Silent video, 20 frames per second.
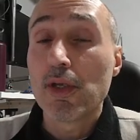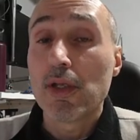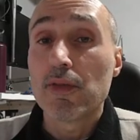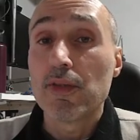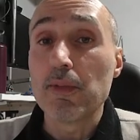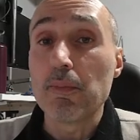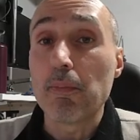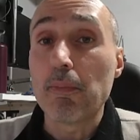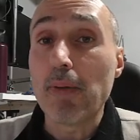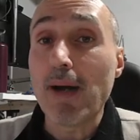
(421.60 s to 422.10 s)

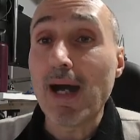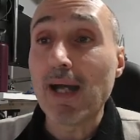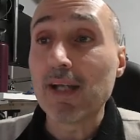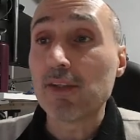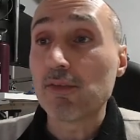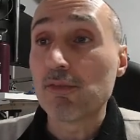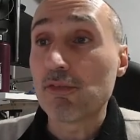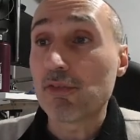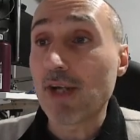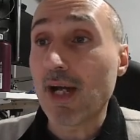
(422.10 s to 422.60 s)
the
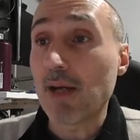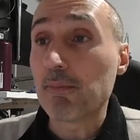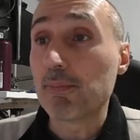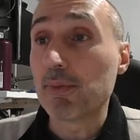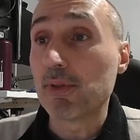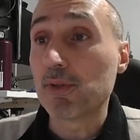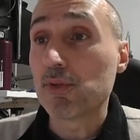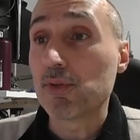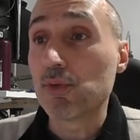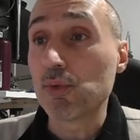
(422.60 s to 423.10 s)
Python
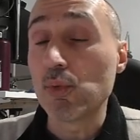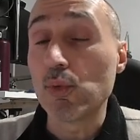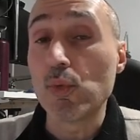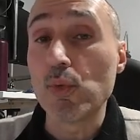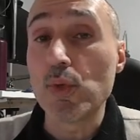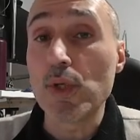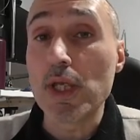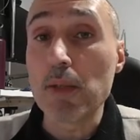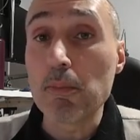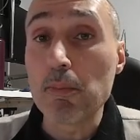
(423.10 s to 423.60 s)
wrapper
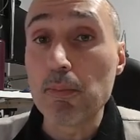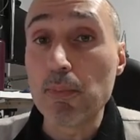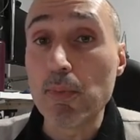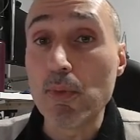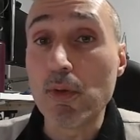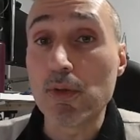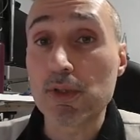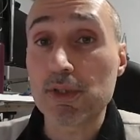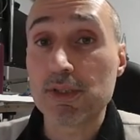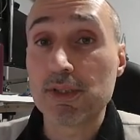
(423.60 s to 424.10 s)
to
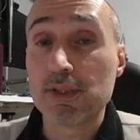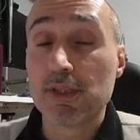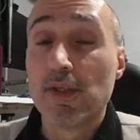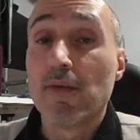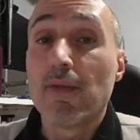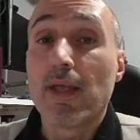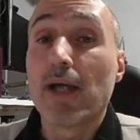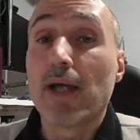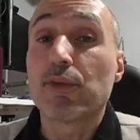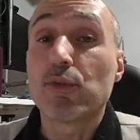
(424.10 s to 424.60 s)
import
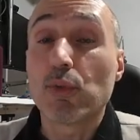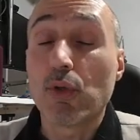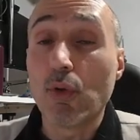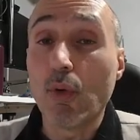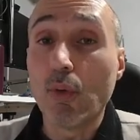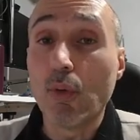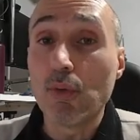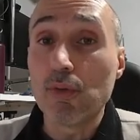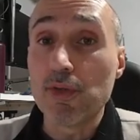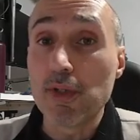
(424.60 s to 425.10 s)
and to
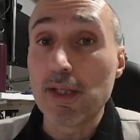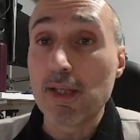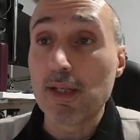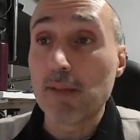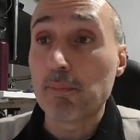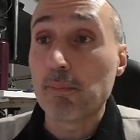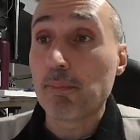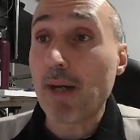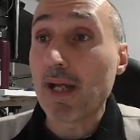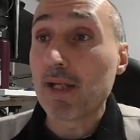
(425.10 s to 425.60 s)
call the
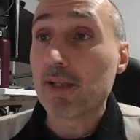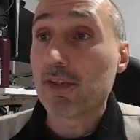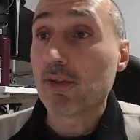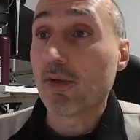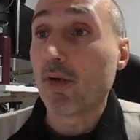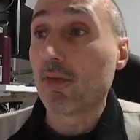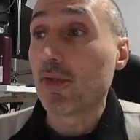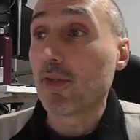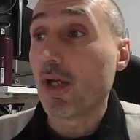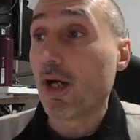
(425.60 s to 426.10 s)

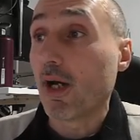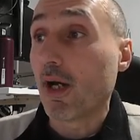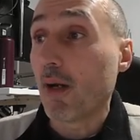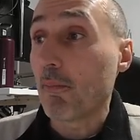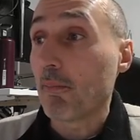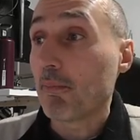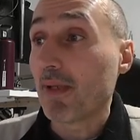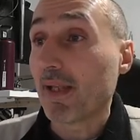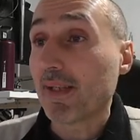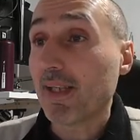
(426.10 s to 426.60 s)
Python
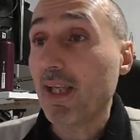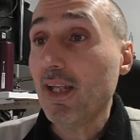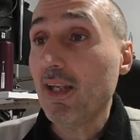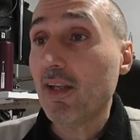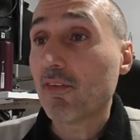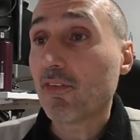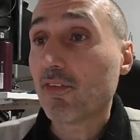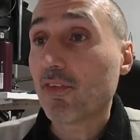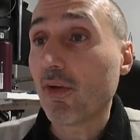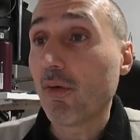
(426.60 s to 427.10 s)
plugin.
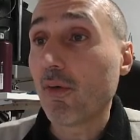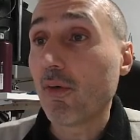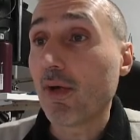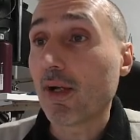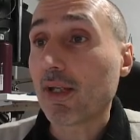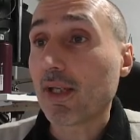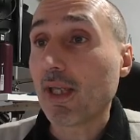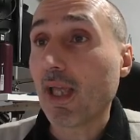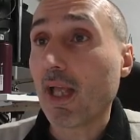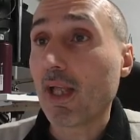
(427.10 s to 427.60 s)
And so
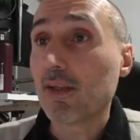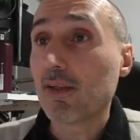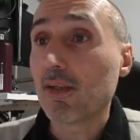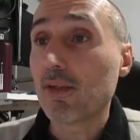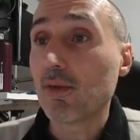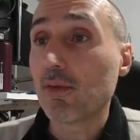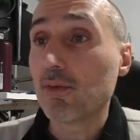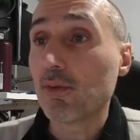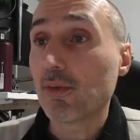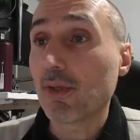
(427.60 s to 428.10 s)

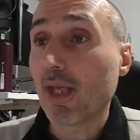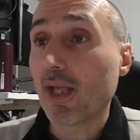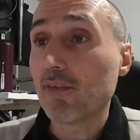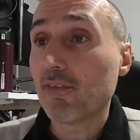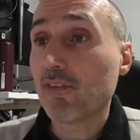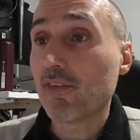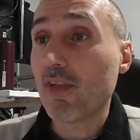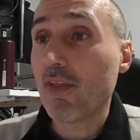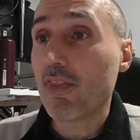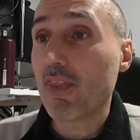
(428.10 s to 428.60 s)
you can
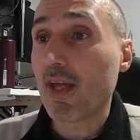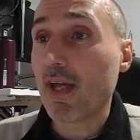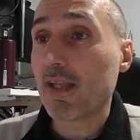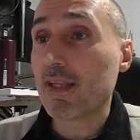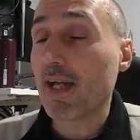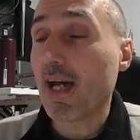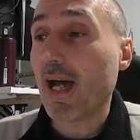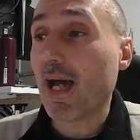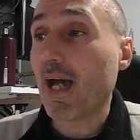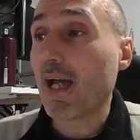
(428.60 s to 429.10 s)
see
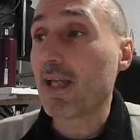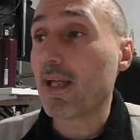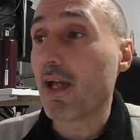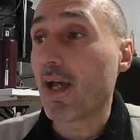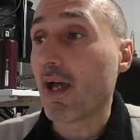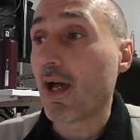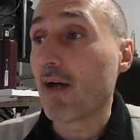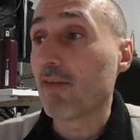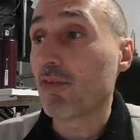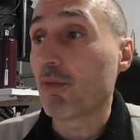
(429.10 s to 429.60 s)
that I
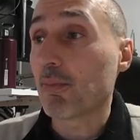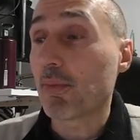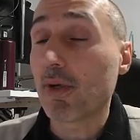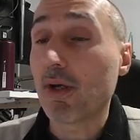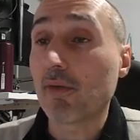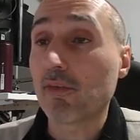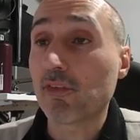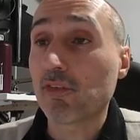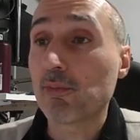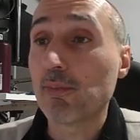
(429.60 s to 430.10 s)
have a
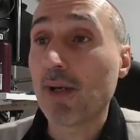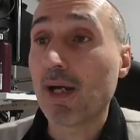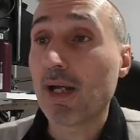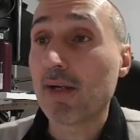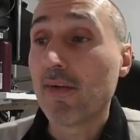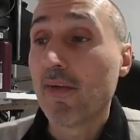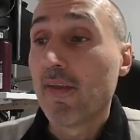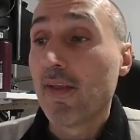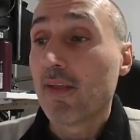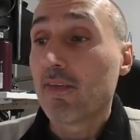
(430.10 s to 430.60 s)
progress
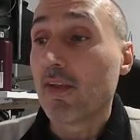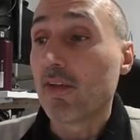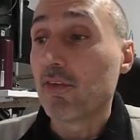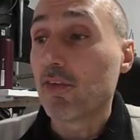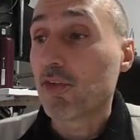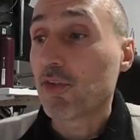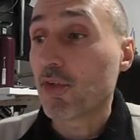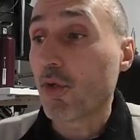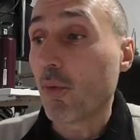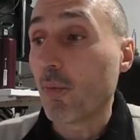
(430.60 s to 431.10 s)
bar that
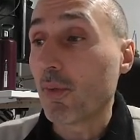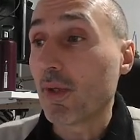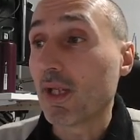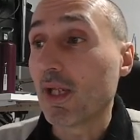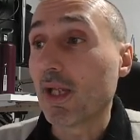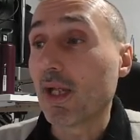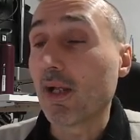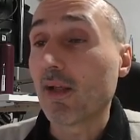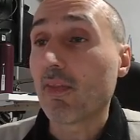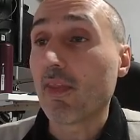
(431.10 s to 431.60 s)
is
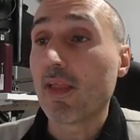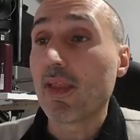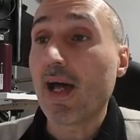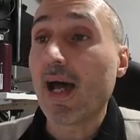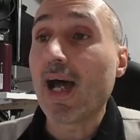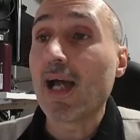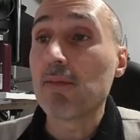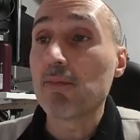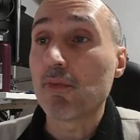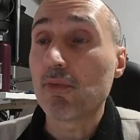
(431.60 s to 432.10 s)
showing that
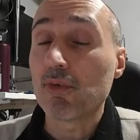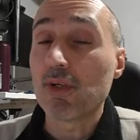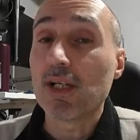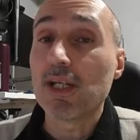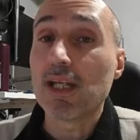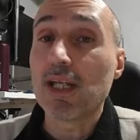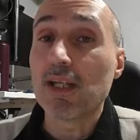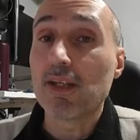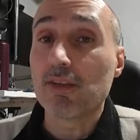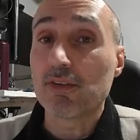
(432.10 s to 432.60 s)
I'm
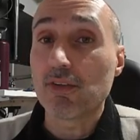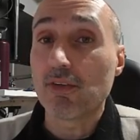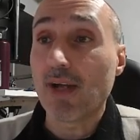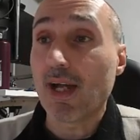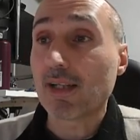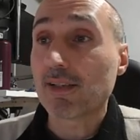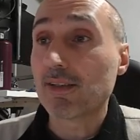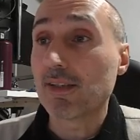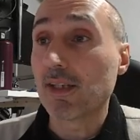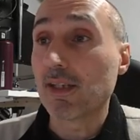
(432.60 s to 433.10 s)
really
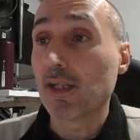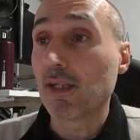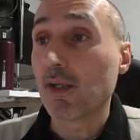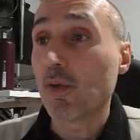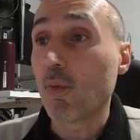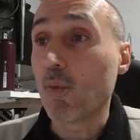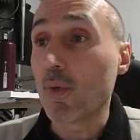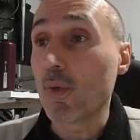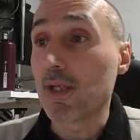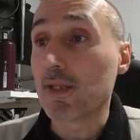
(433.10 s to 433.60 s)
interacting
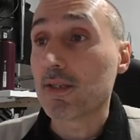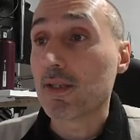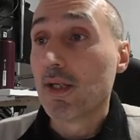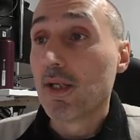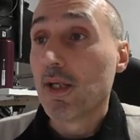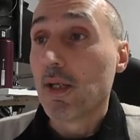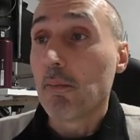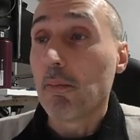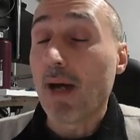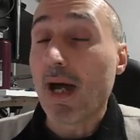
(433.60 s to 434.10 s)
with
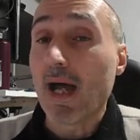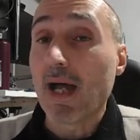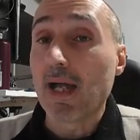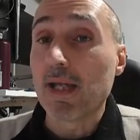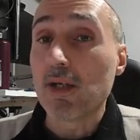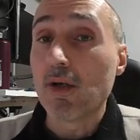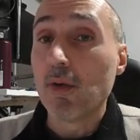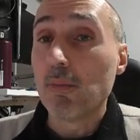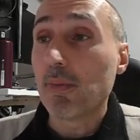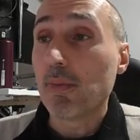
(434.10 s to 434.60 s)

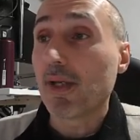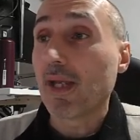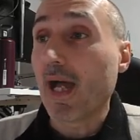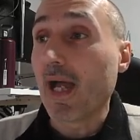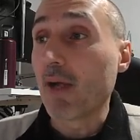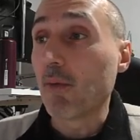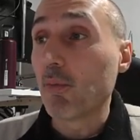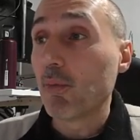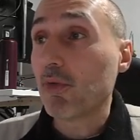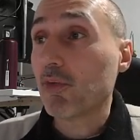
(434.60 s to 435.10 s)
my
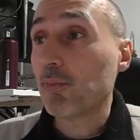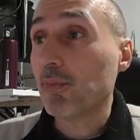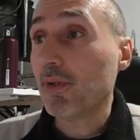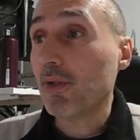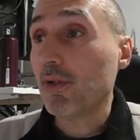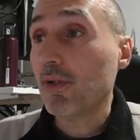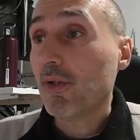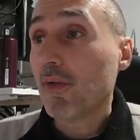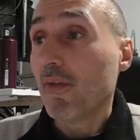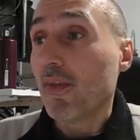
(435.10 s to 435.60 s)
OpenAI
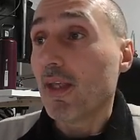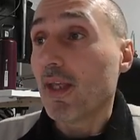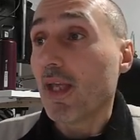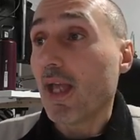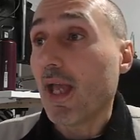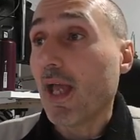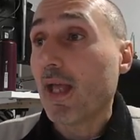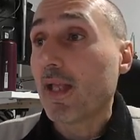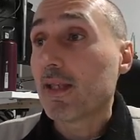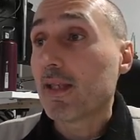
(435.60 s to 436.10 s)
Whisper.
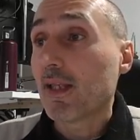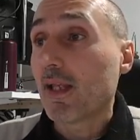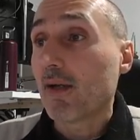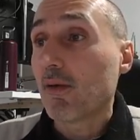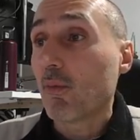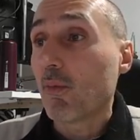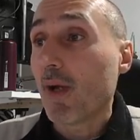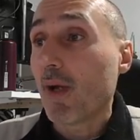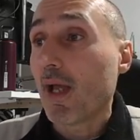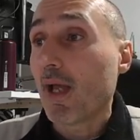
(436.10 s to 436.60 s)
And
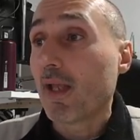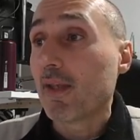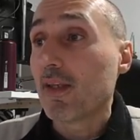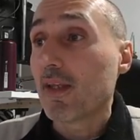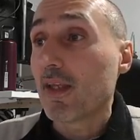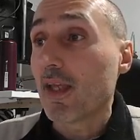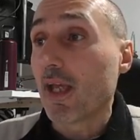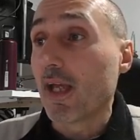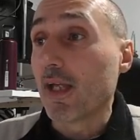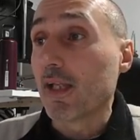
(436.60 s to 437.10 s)
when
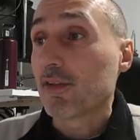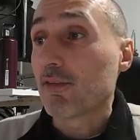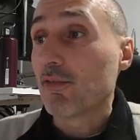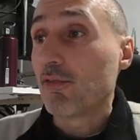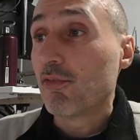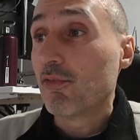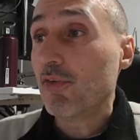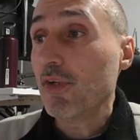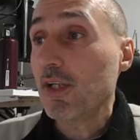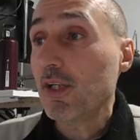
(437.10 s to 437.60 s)
it
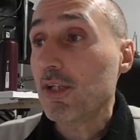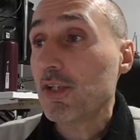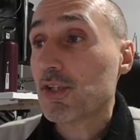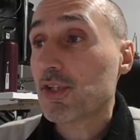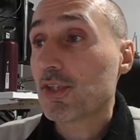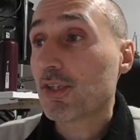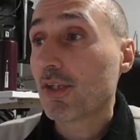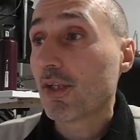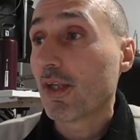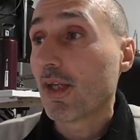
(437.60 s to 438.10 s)

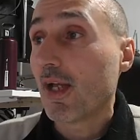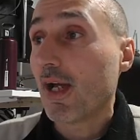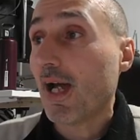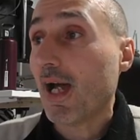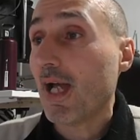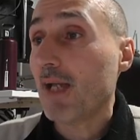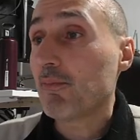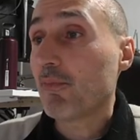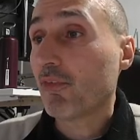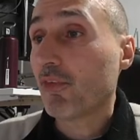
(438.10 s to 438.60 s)
finished,
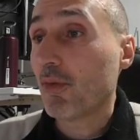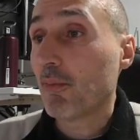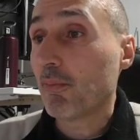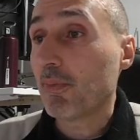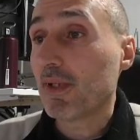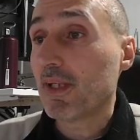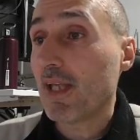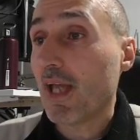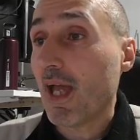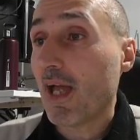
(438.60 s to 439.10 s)
I
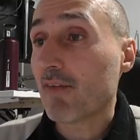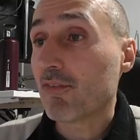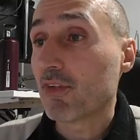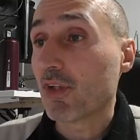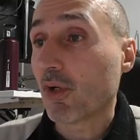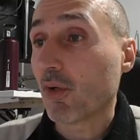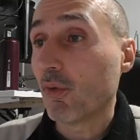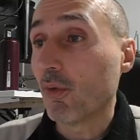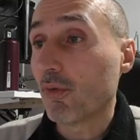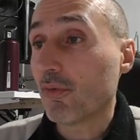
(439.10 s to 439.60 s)
simply have
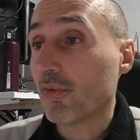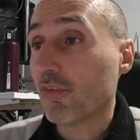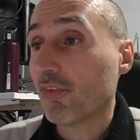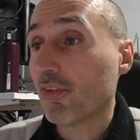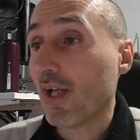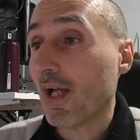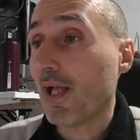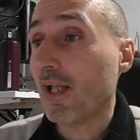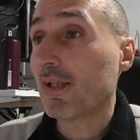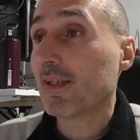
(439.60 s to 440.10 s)
the call
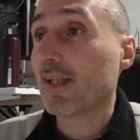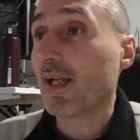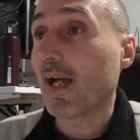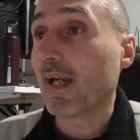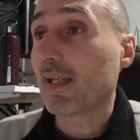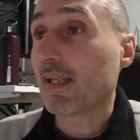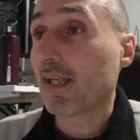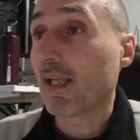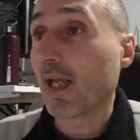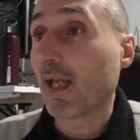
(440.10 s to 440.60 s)
result.
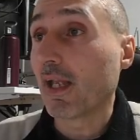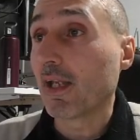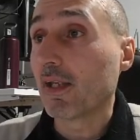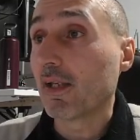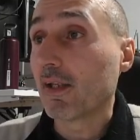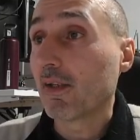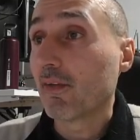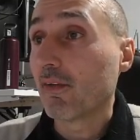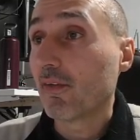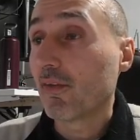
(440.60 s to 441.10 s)
I can
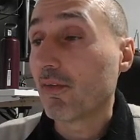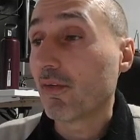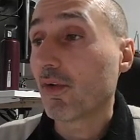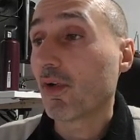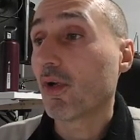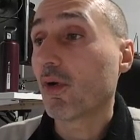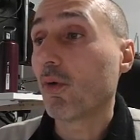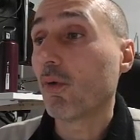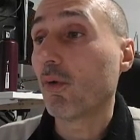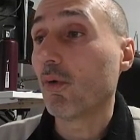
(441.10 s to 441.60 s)

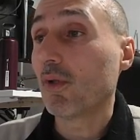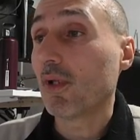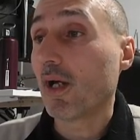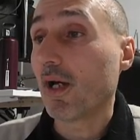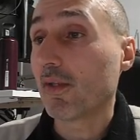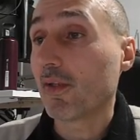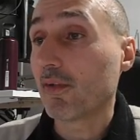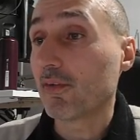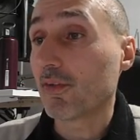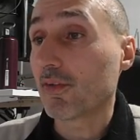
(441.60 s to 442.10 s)
call
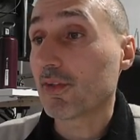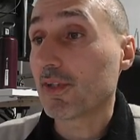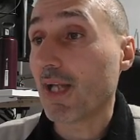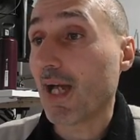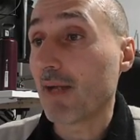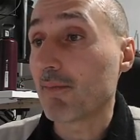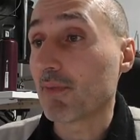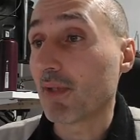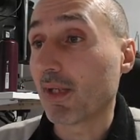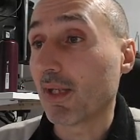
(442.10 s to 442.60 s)
another
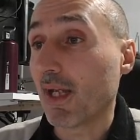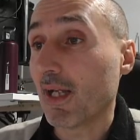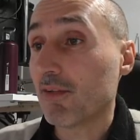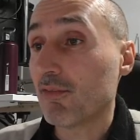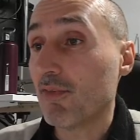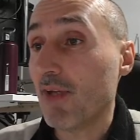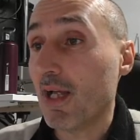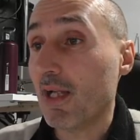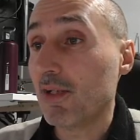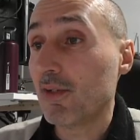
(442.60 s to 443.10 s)
time the get
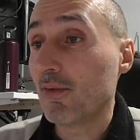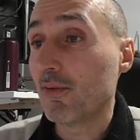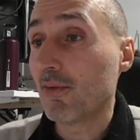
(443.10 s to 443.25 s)
value,